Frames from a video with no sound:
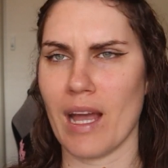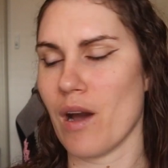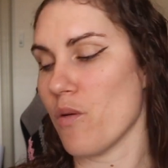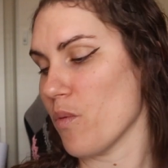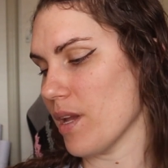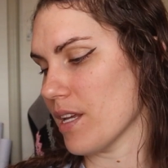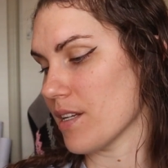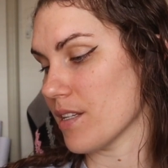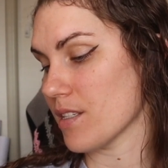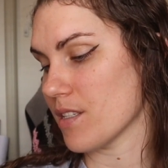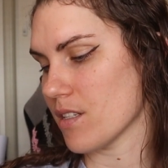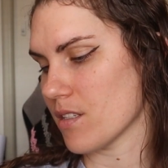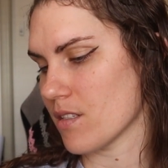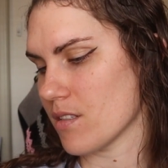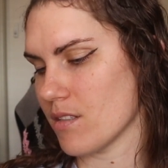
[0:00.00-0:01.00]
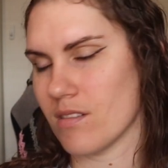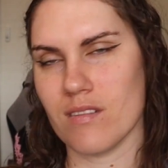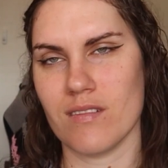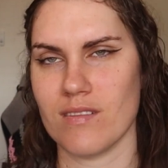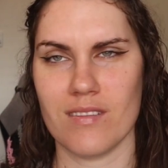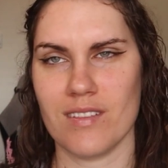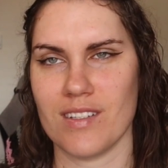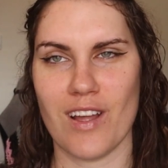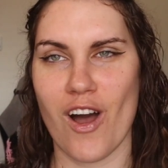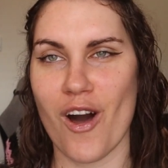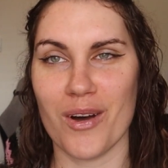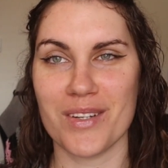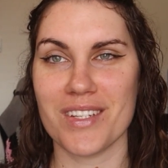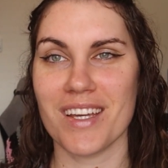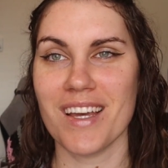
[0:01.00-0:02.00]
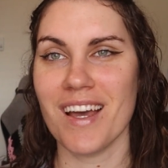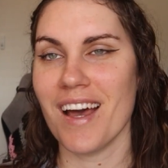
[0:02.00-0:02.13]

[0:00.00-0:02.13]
out weird, and it's just odd.